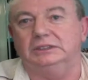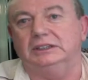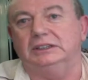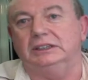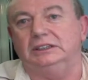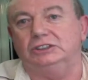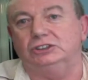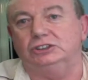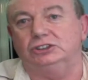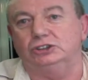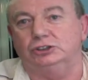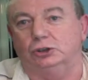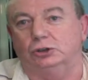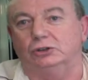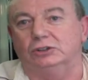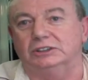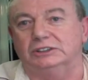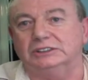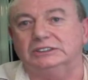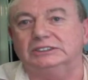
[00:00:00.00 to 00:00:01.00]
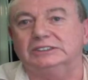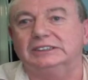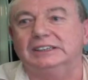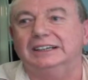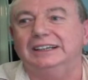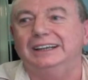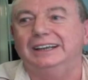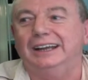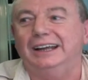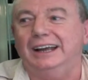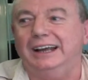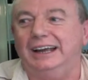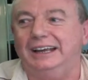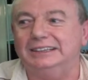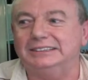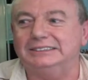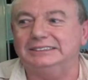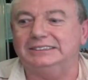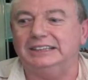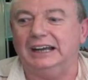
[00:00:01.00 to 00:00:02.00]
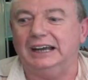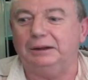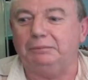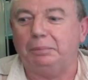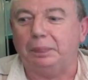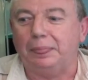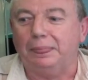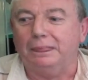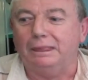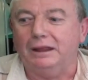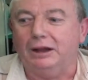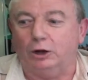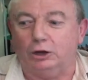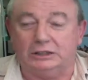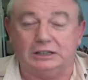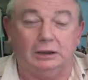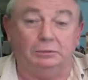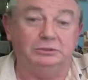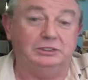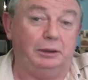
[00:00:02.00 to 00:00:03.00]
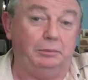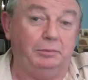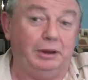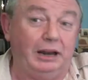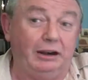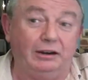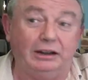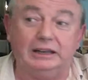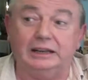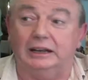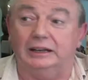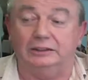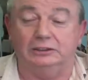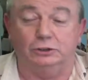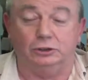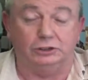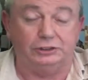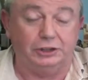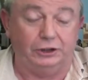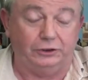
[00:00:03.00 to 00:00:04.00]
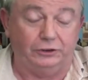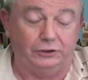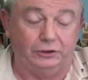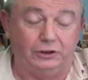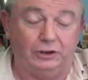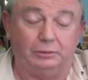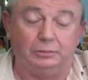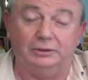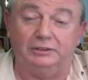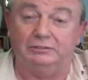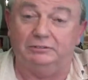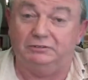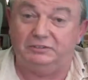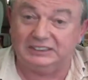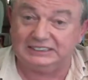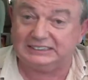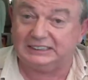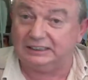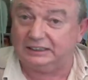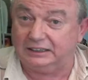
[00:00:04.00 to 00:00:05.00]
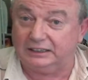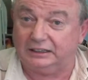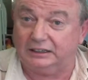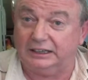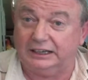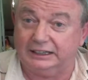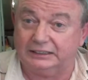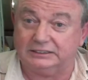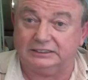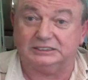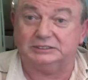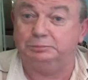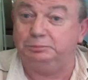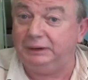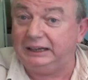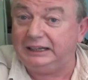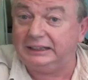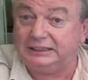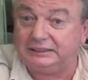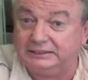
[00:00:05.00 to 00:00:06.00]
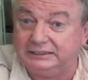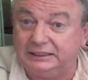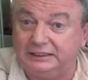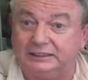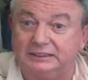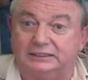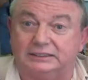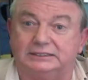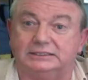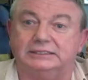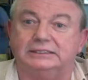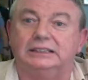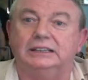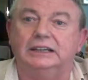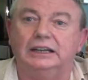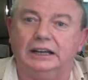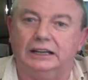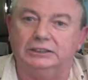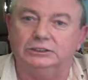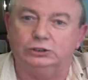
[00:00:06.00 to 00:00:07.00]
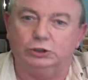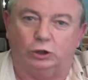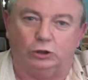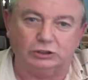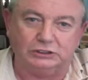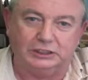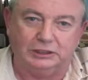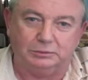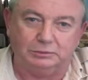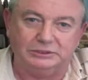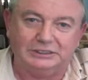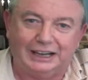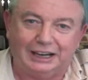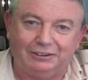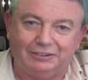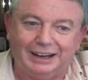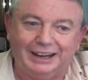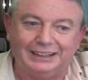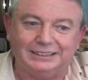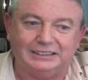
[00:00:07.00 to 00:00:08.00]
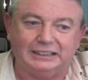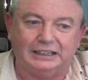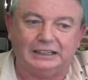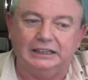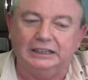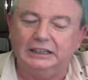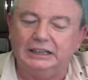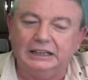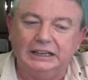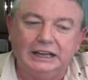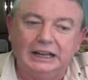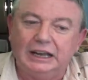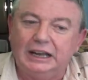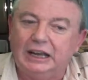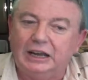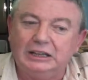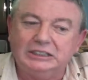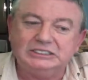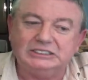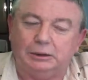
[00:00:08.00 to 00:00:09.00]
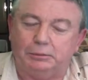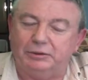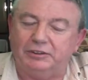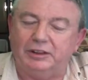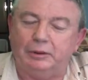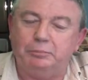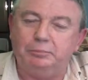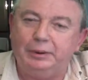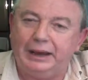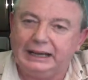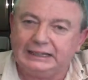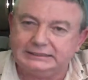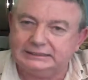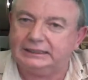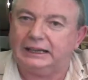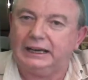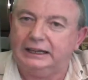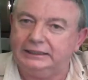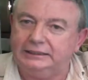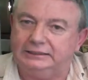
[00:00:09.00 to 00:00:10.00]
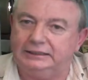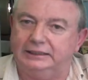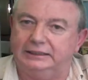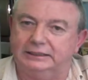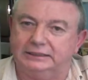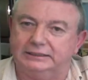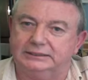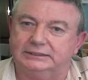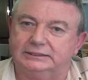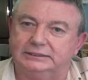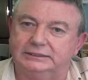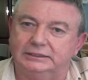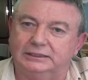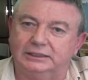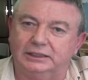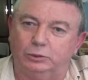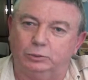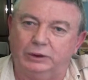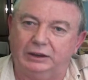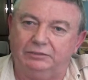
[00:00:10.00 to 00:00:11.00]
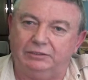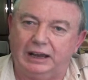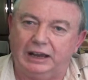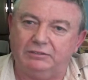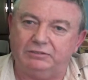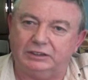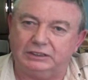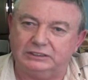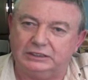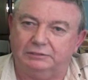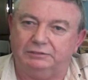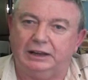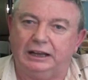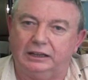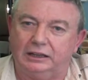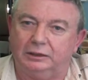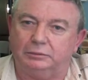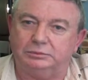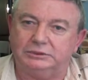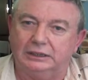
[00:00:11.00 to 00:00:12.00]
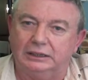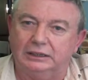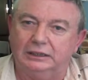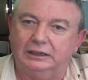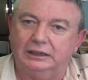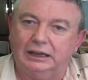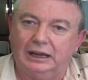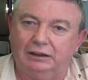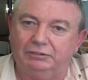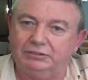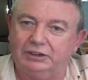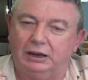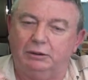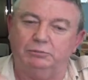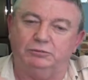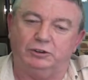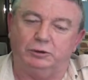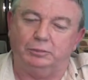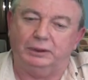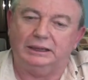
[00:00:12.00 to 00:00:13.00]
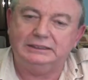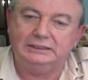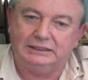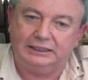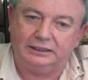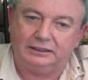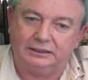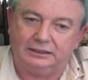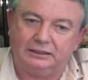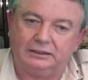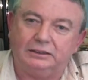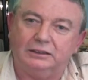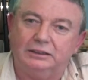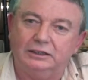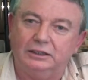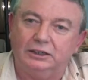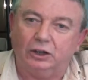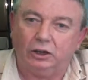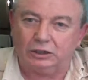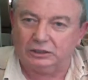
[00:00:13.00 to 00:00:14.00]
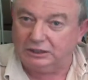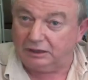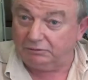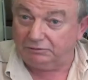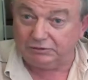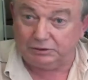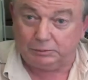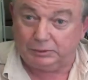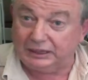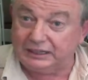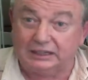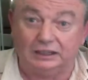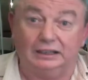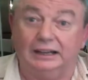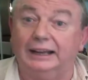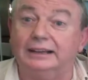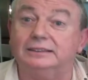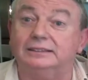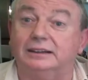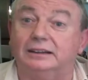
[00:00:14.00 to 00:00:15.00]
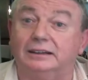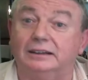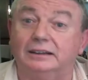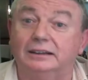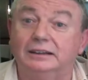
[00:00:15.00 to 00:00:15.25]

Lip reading: to these shows is that, or come to America and go to Europe and visit the collectors, meet the dealers and talk to them directly. Some of the best ideas that we've ever developed have come from a dealer or come from a collector.